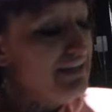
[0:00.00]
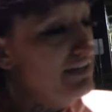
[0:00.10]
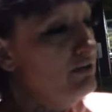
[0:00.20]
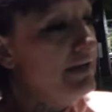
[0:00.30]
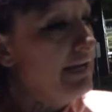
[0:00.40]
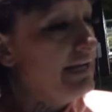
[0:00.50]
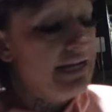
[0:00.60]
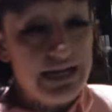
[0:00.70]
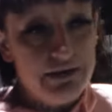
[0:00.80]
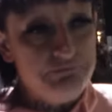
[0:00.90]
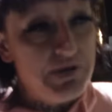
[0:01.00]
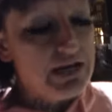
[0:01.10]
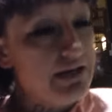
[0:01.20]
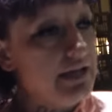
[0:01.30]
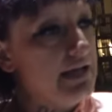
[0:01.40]
they do anything. I got him
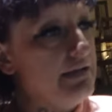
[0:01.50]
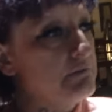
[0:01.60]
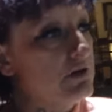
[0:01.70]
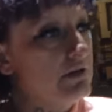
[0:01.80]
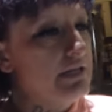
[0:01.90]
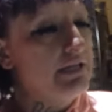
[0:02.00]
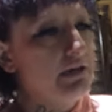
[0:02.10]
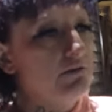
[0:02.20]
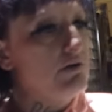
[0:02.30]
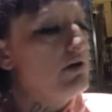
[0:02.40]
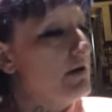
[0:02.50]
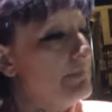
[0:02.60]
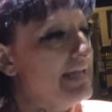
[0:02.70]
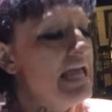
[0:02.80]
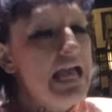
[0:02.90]
follow that goddamn girl to the end of the road. I'm
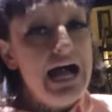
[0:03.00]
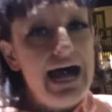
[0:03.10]
like, yeah.